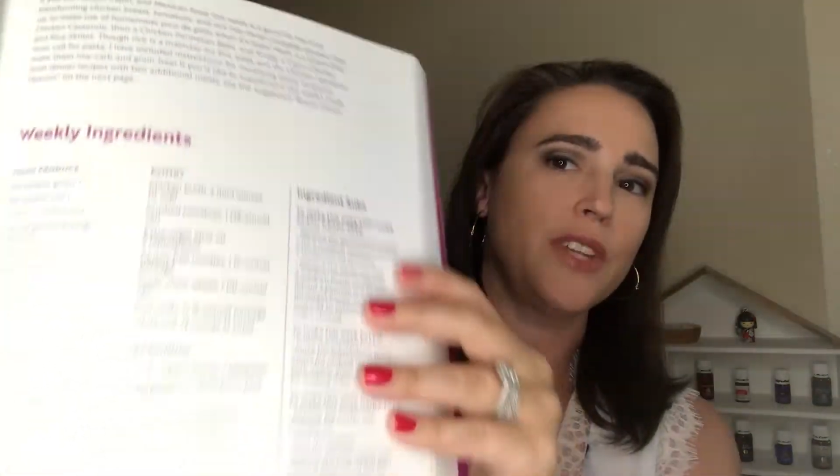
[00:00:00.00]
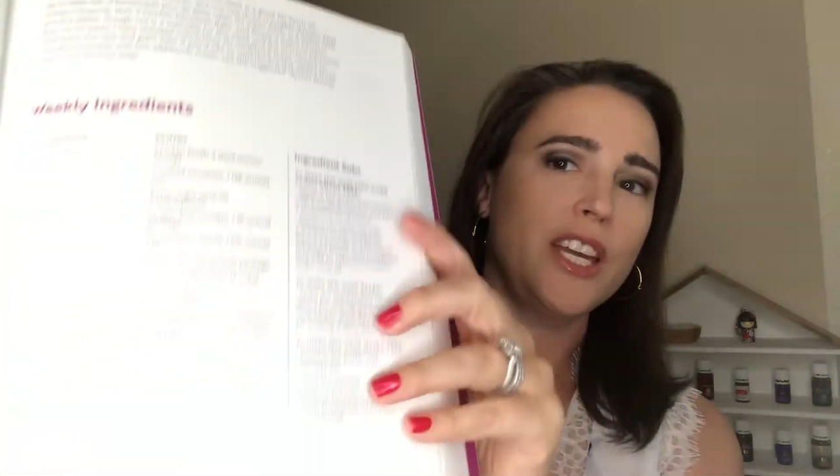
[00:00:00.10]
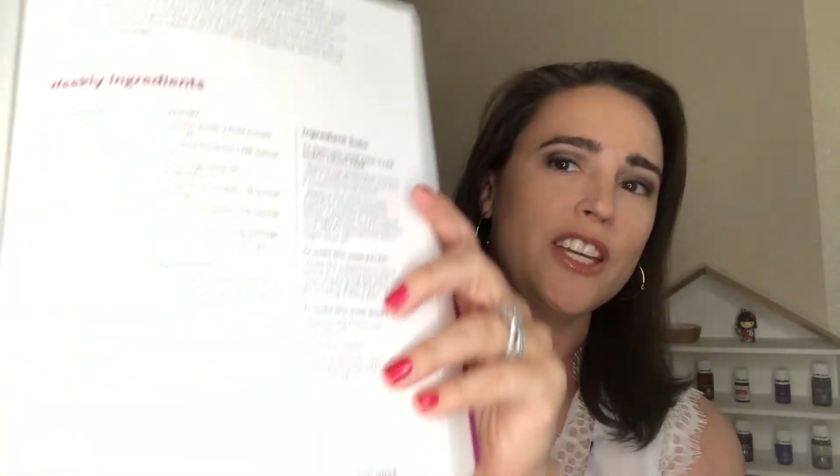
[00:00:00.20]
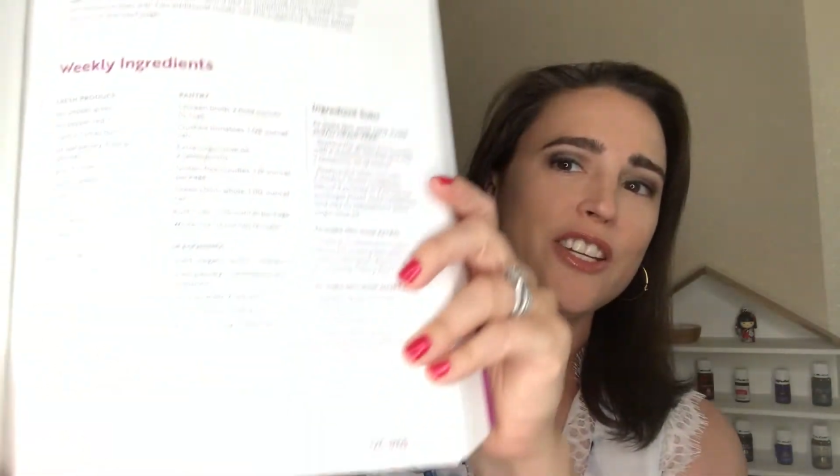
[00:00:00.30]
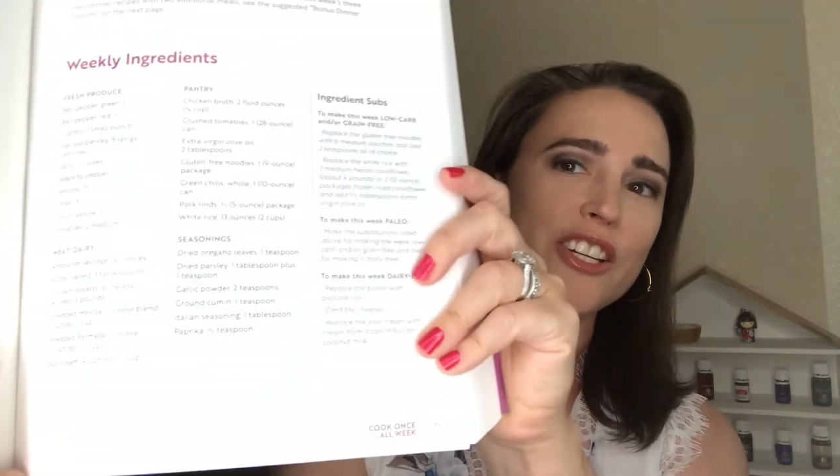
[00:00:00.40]

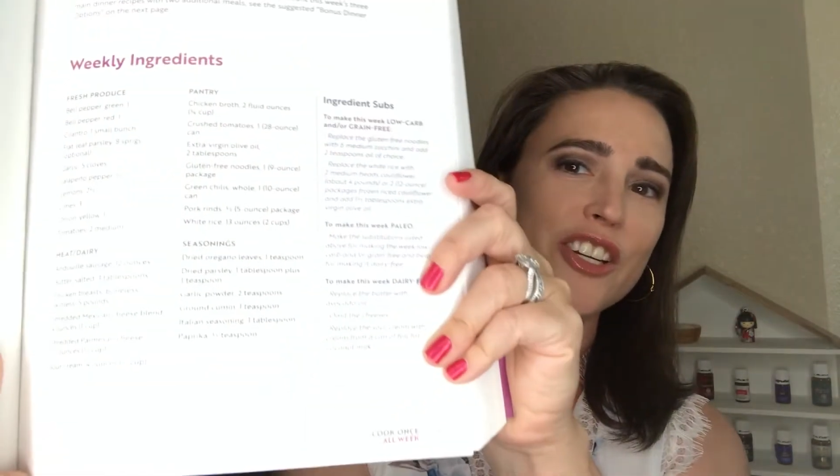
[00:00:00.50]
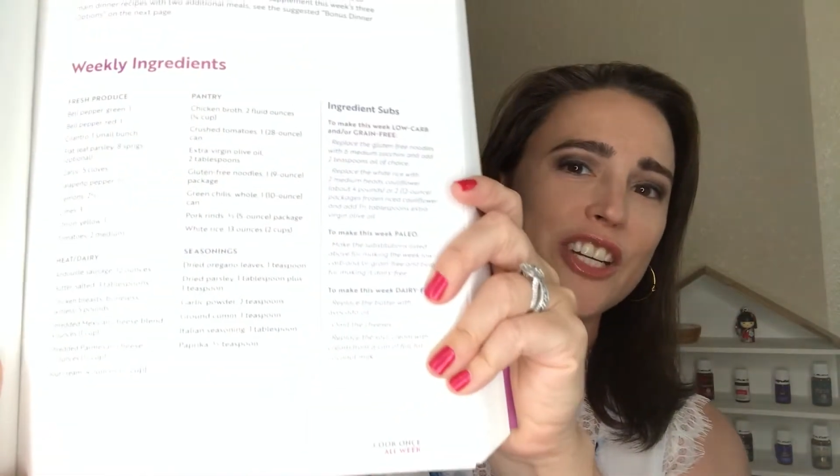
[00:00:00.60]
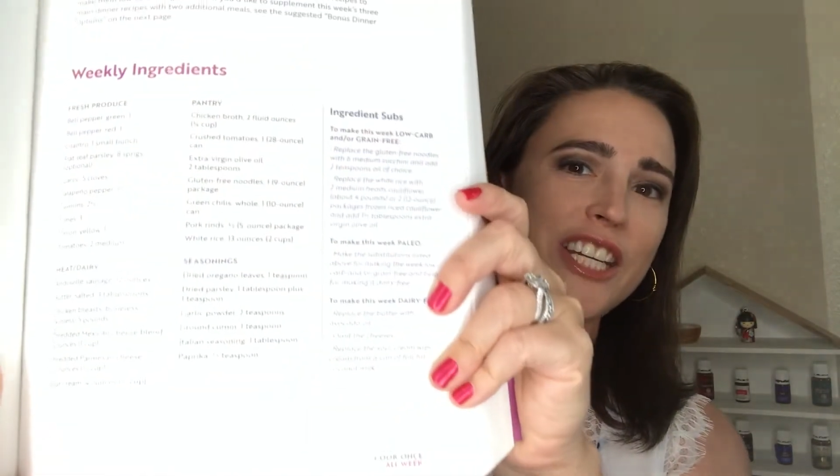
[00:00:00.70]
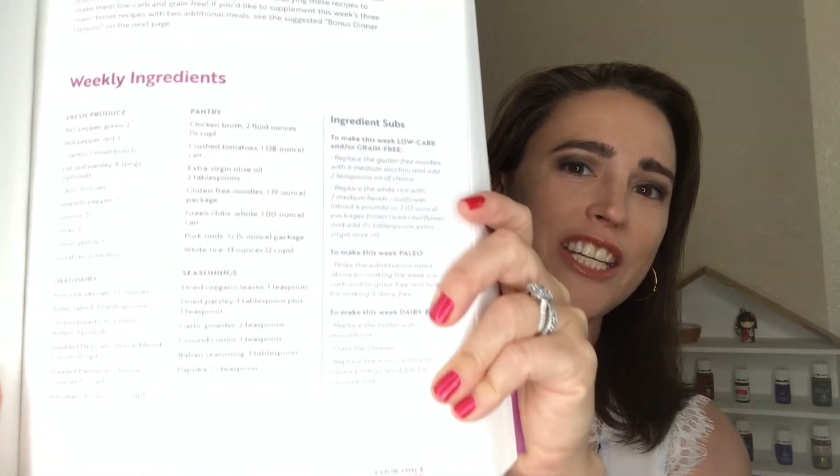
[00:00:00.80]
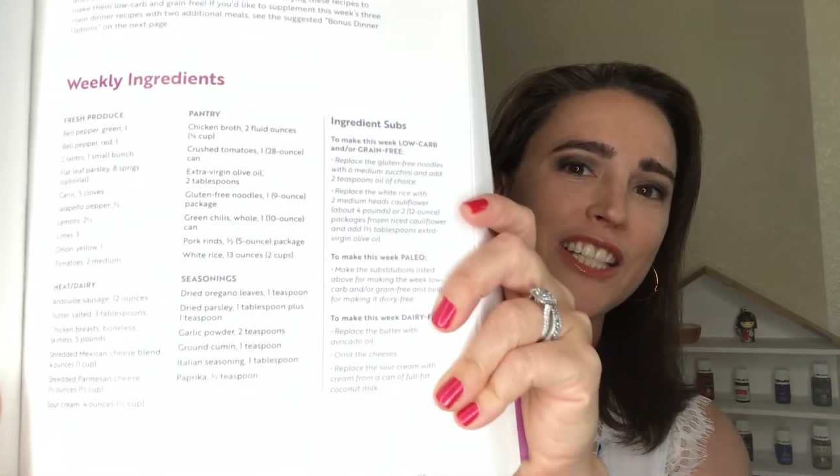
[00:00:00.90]
Your
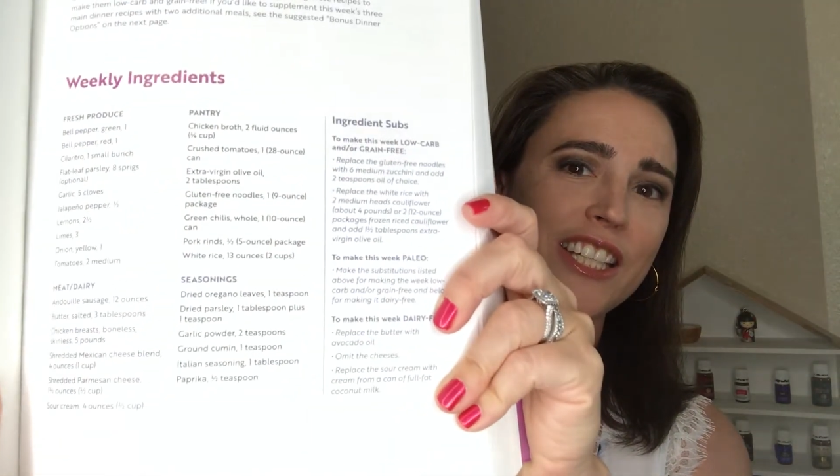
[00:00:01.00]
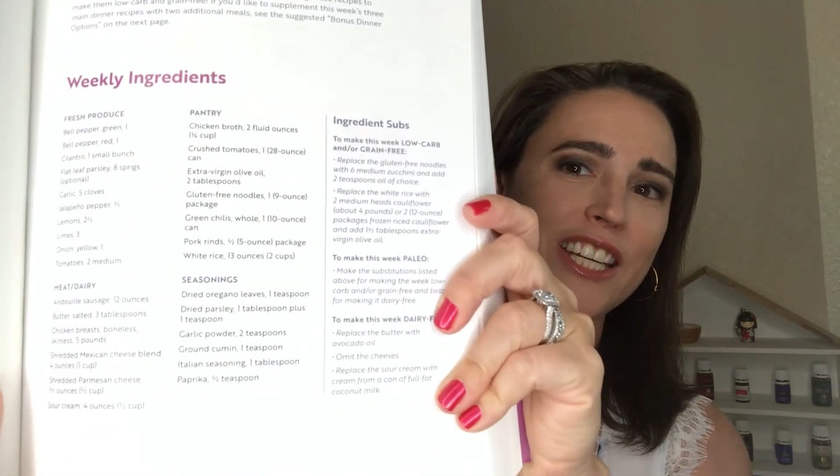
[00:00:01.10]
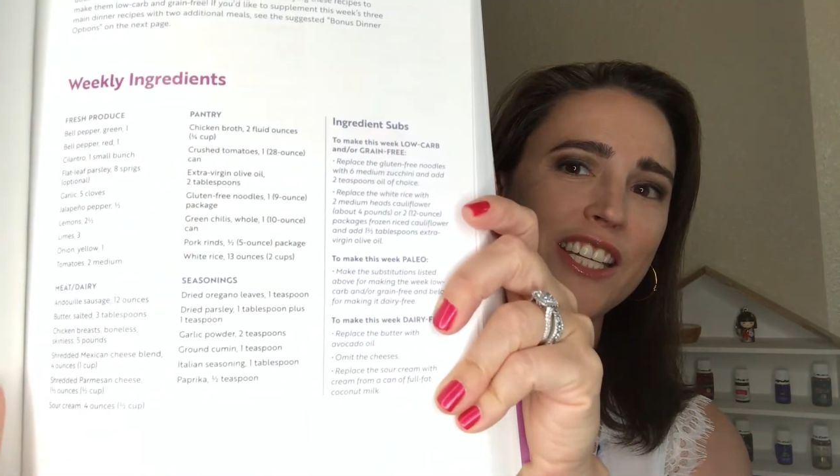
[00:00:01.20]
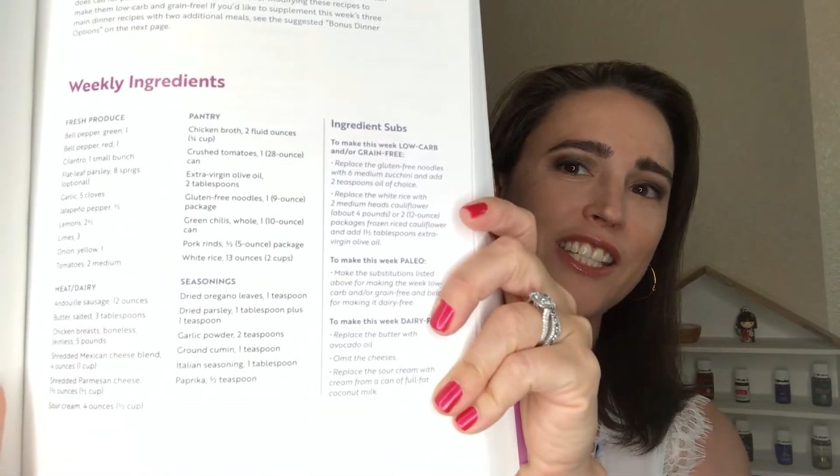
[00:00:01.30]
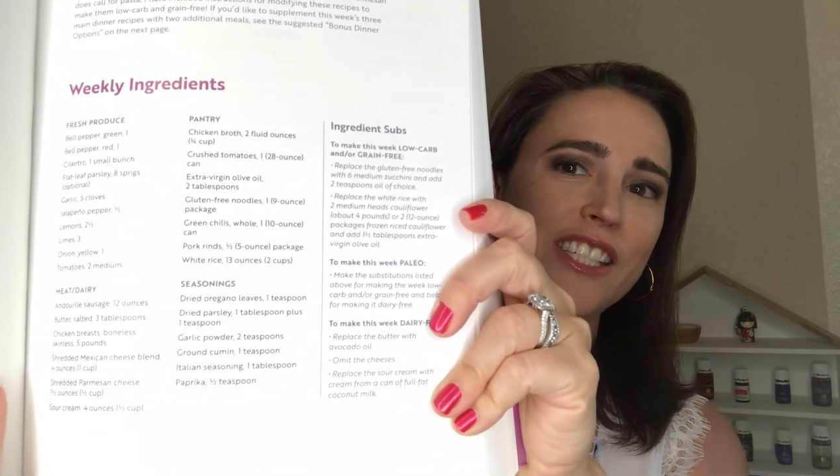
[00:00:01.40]
ingredient
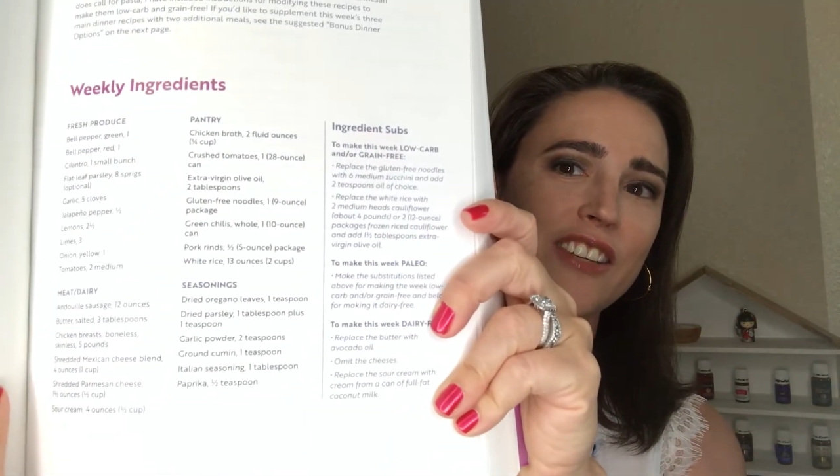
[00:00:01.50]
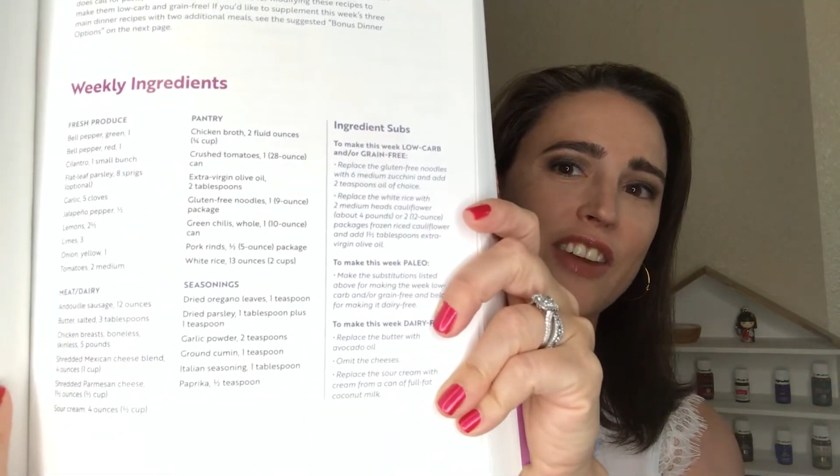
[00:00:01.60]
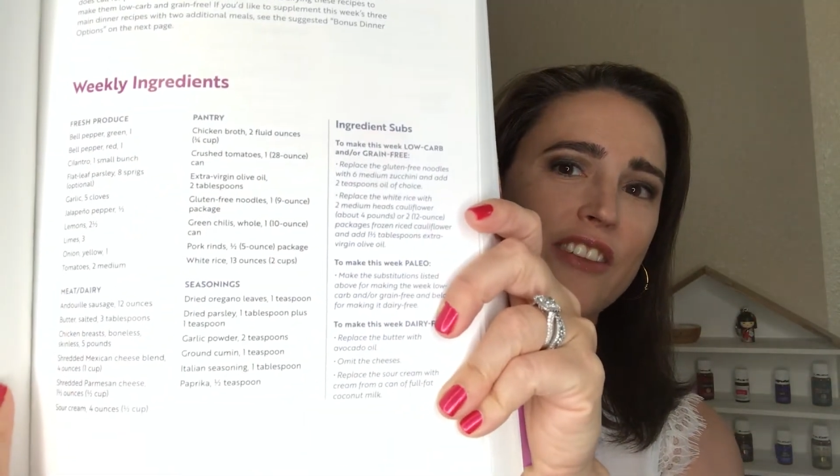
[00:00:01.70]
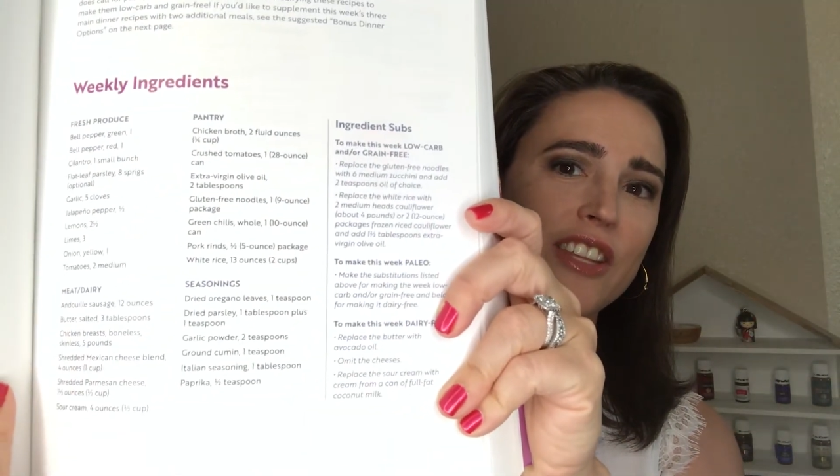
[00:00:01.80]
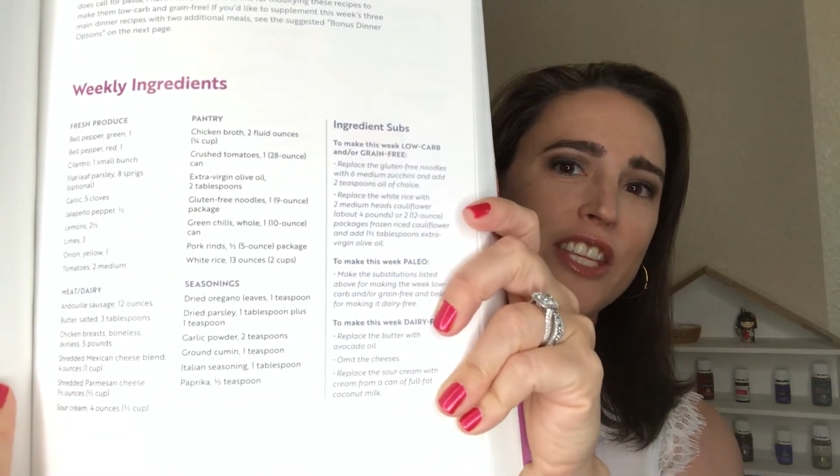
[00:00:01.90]
list of
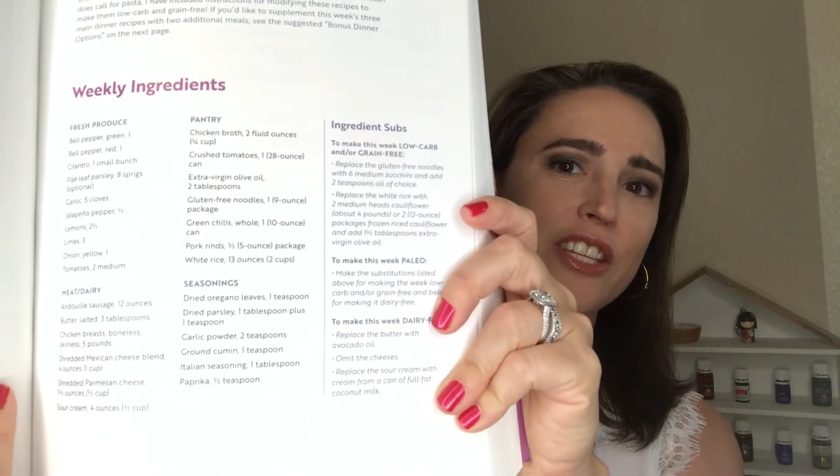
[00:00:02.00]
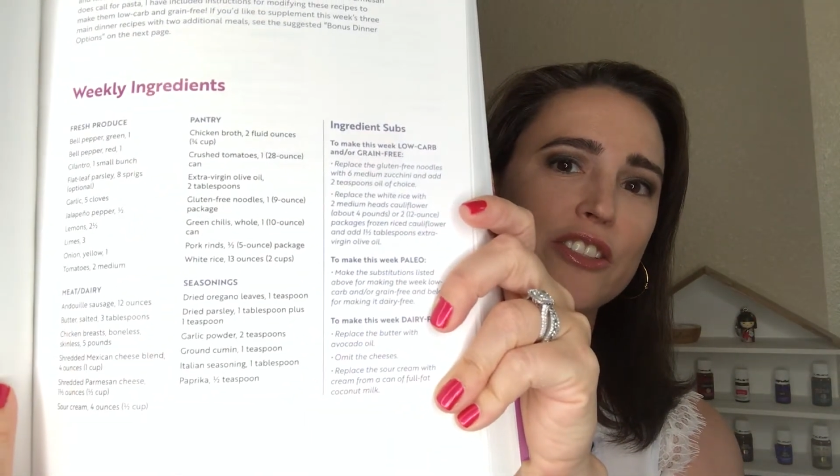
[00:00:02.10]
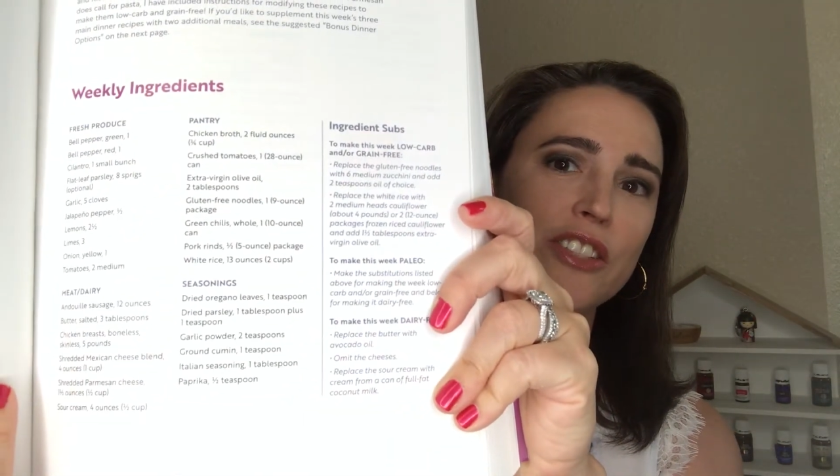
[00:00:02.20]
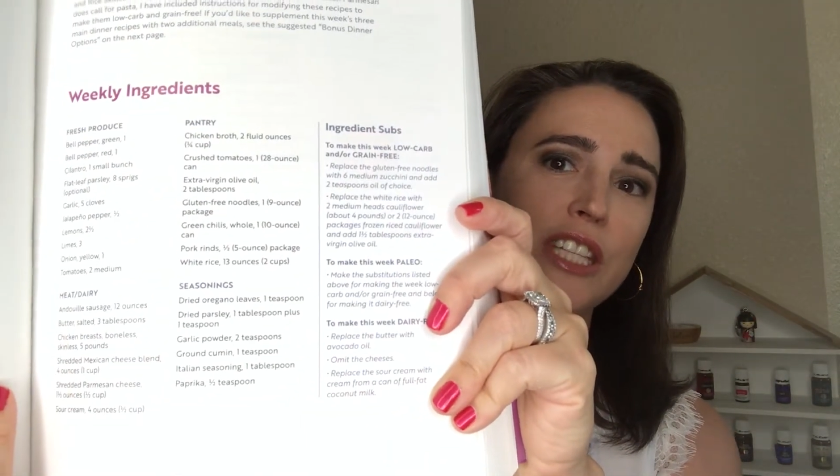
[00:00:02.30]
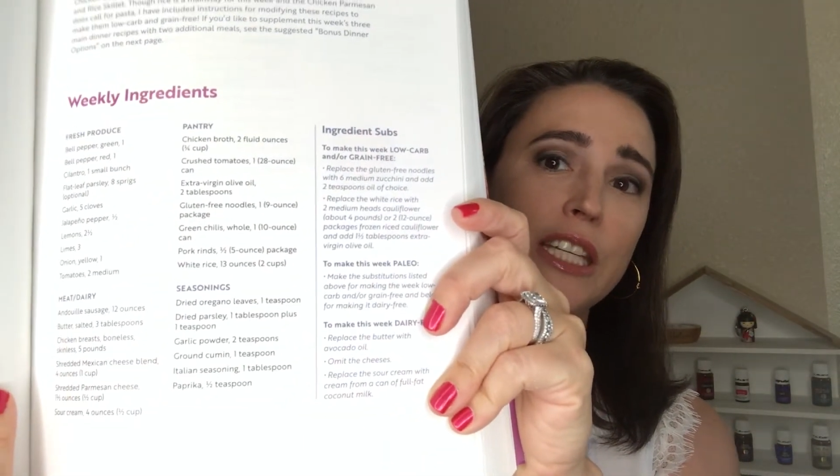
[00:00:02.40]
everything
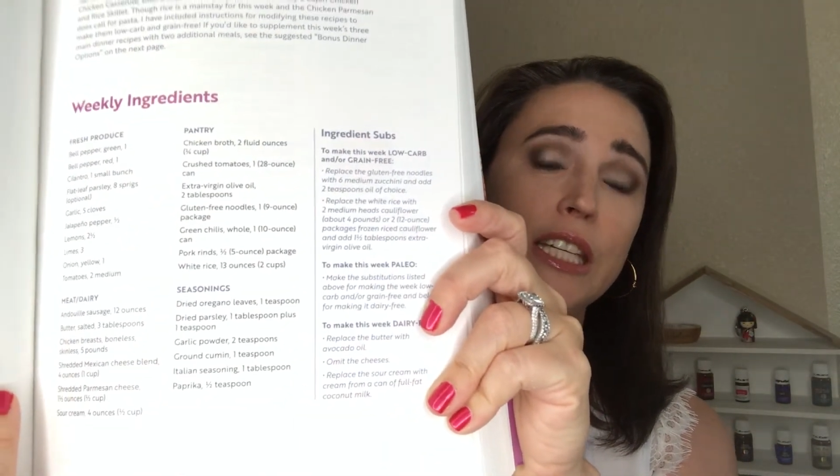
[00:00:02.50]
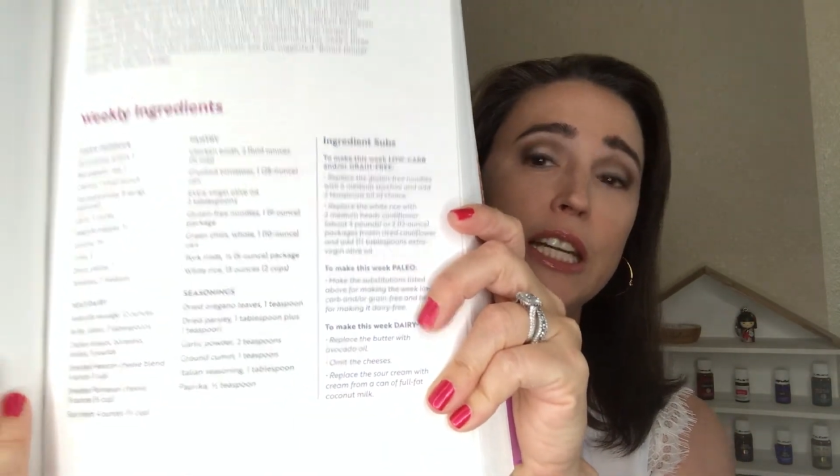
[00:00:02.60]
you'll need,